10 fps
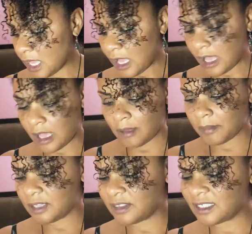
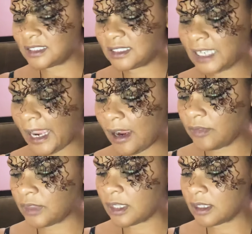The
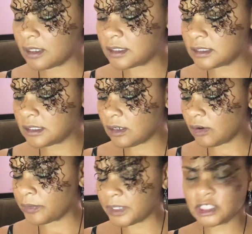
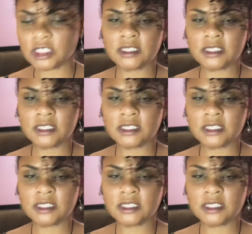Uresha